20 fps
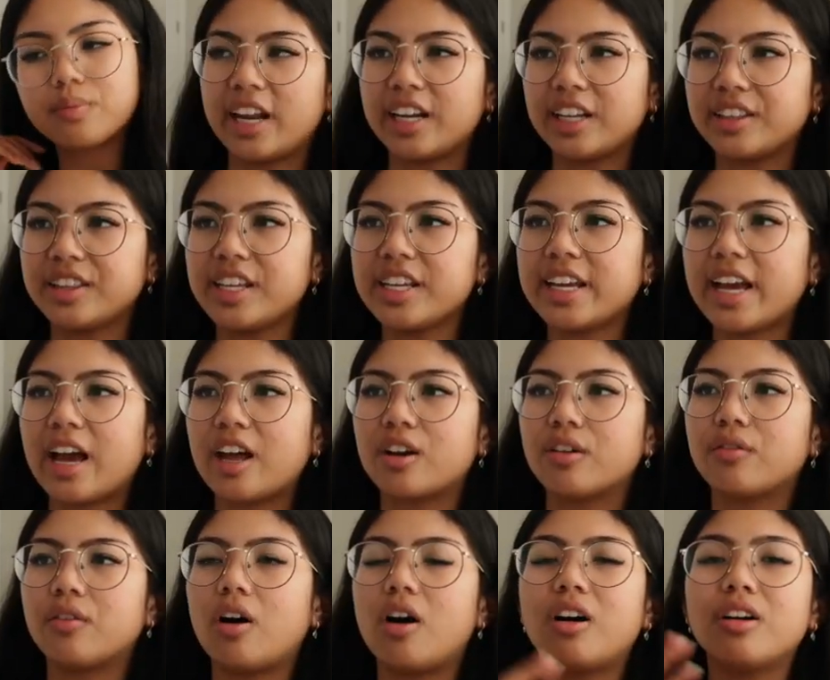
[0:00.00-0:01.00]
And I think out
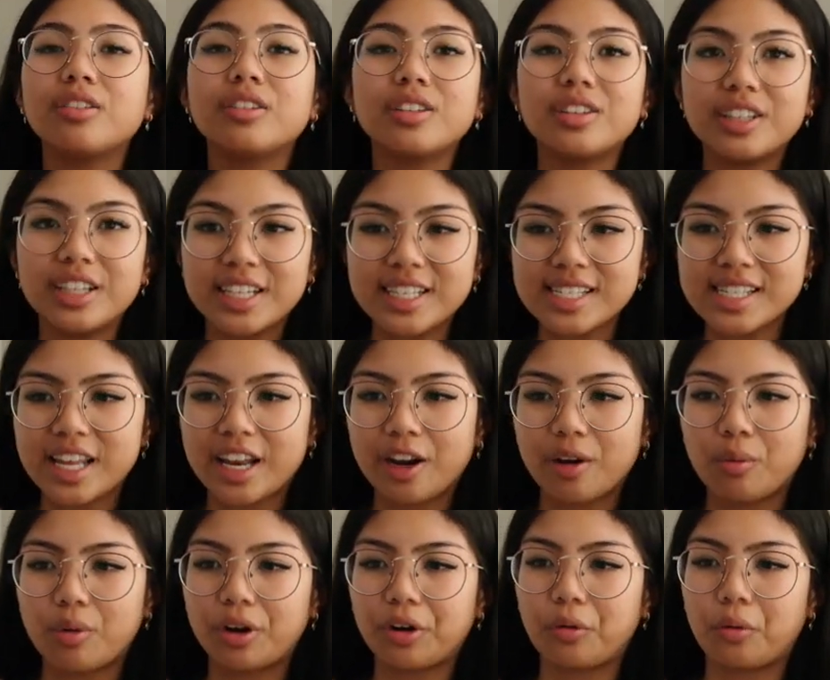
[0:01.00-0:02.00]
of all the things that I
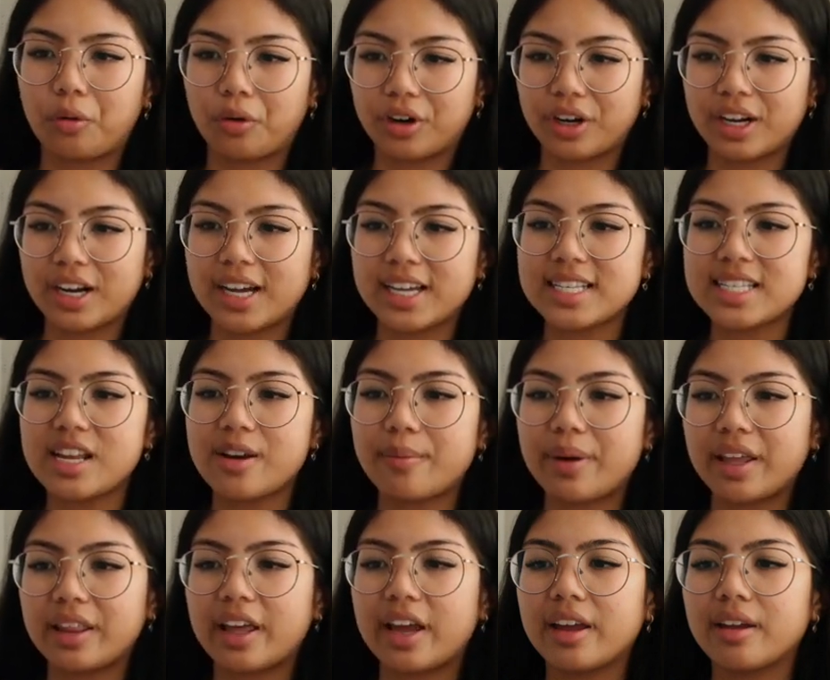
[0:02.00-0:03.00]
want to organize in
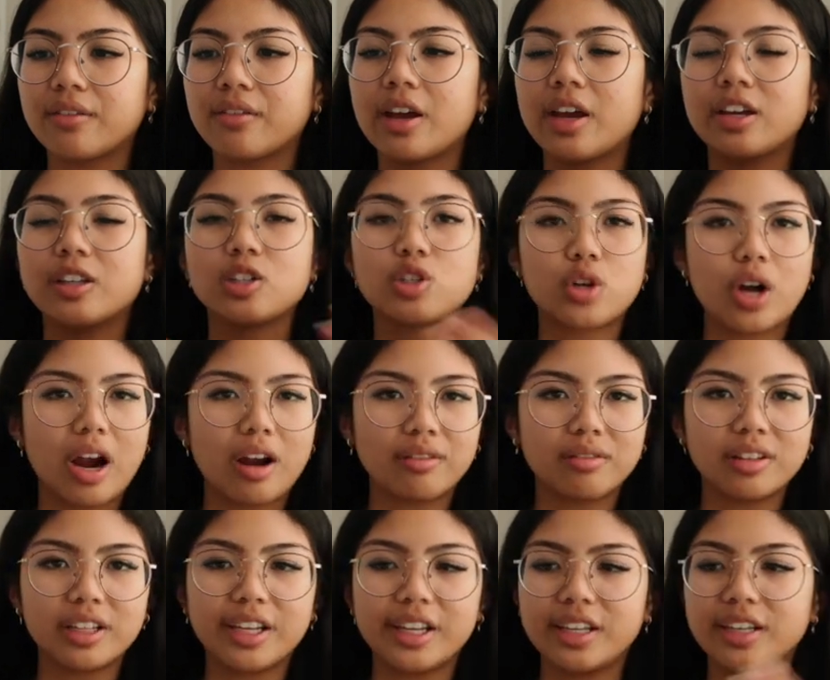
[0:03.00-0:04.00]
my life,
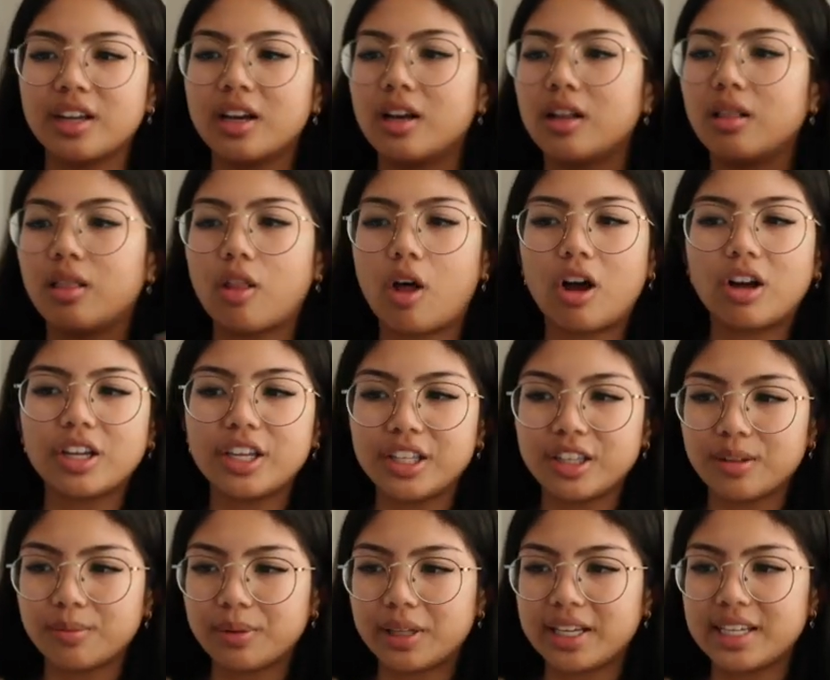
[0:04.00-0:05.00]
traveling, logging
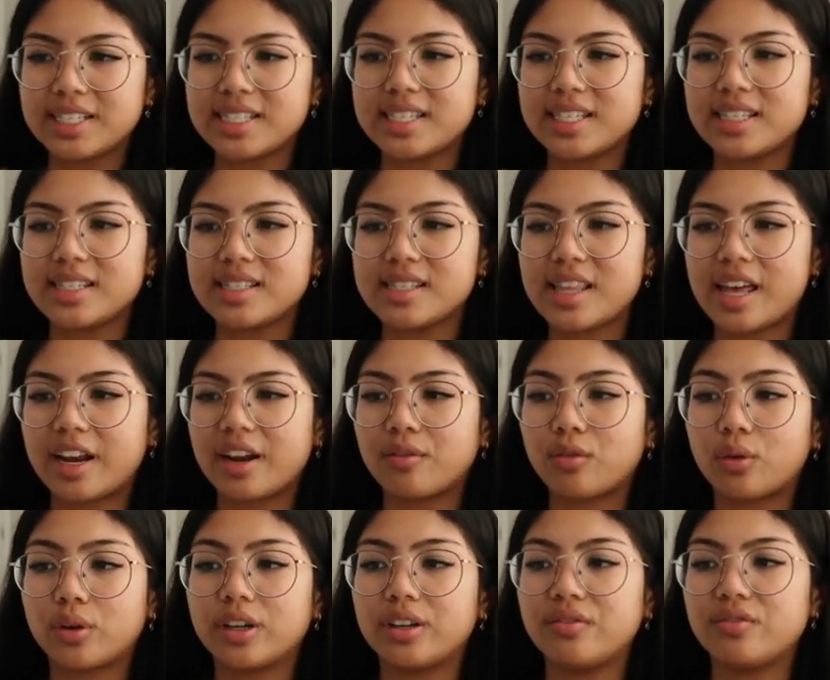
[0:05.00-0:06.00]
the places that I've
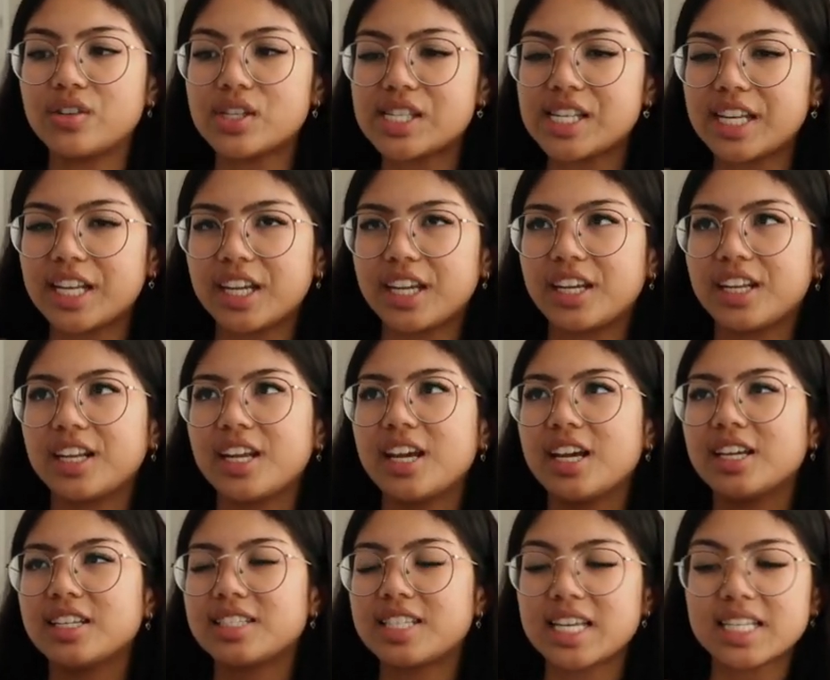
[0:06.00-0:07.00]
already
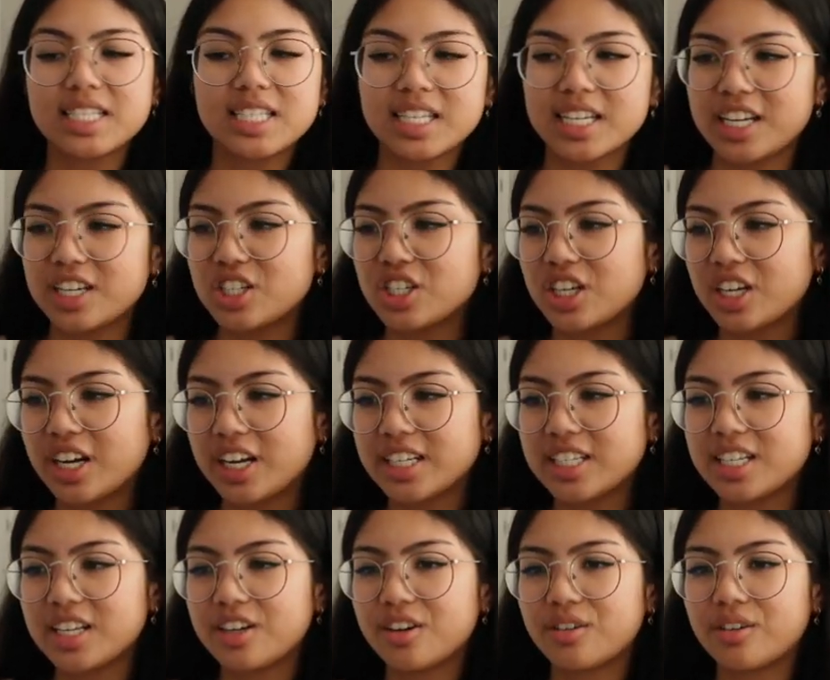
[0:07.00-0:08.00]
visited, destination
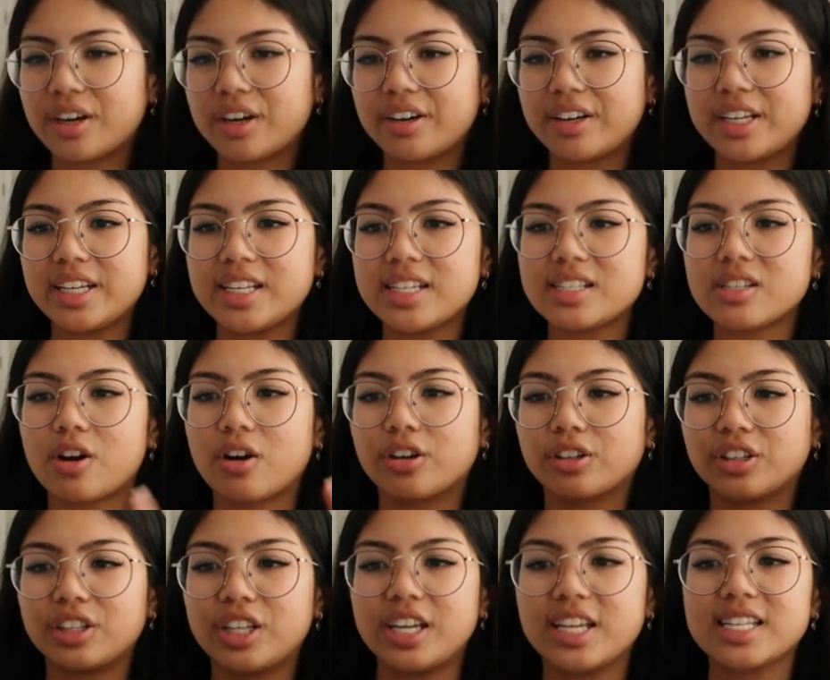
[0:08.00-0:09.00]
itineraries are
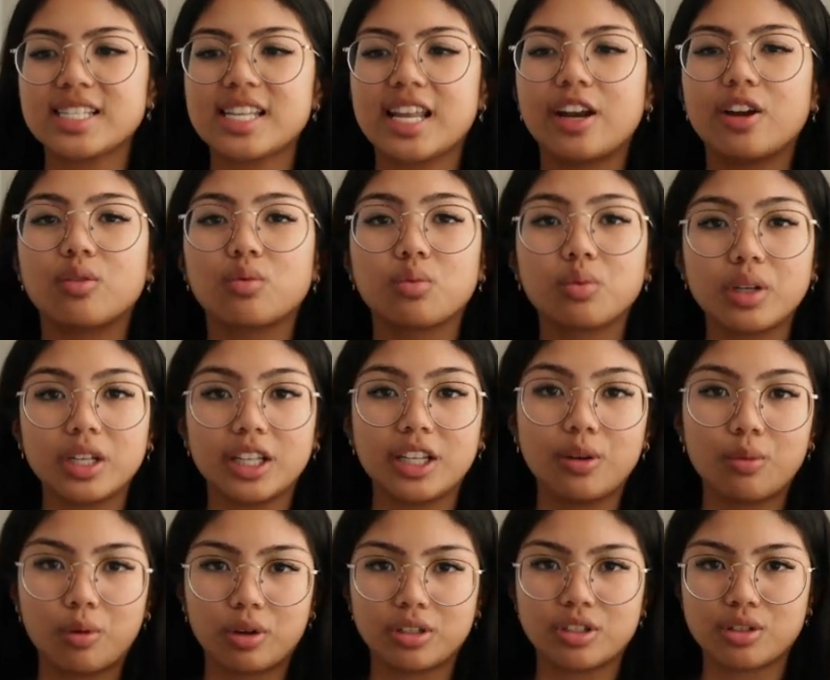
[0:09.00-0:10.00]
things that I really
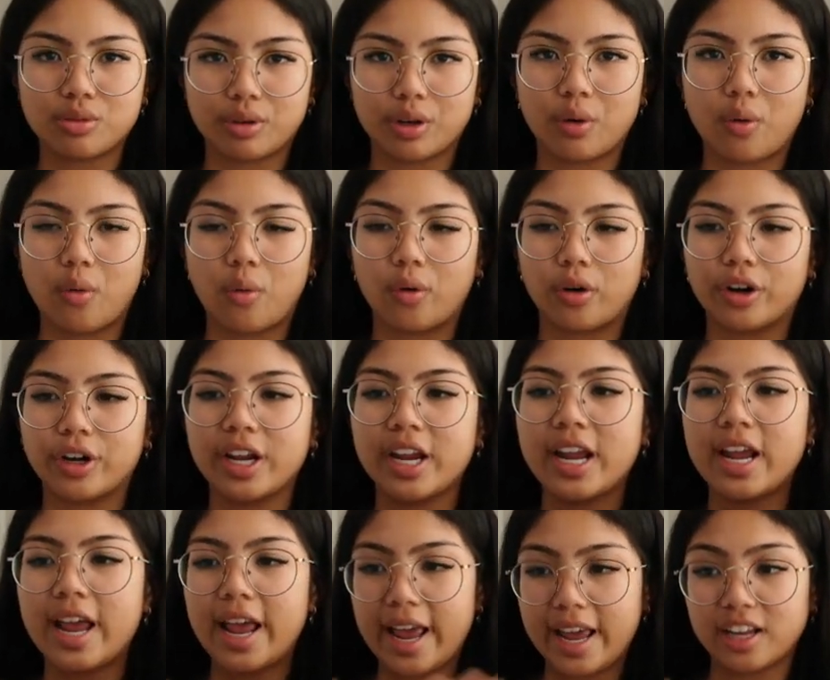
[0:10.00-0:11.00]
want to record
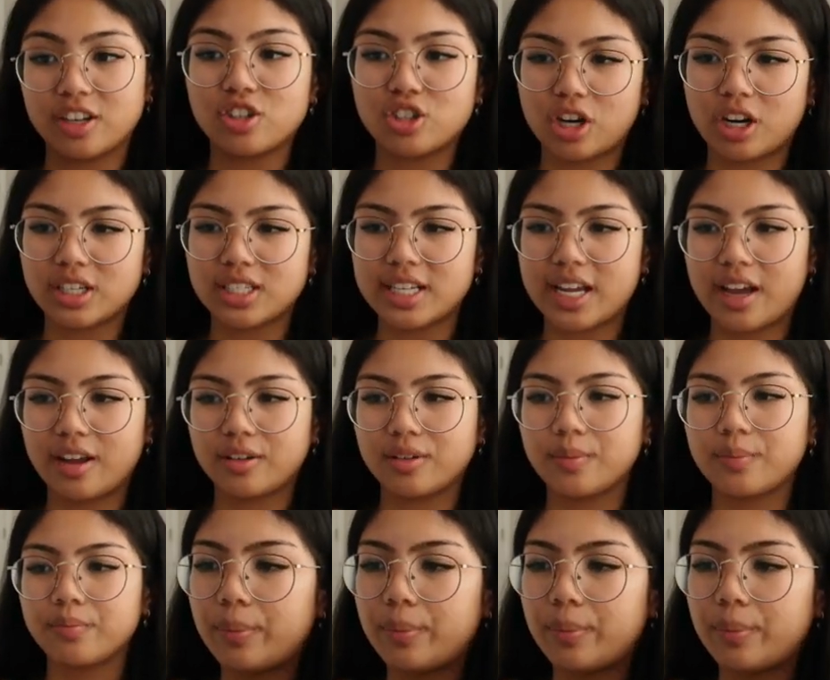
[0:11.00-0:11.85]
and jot down.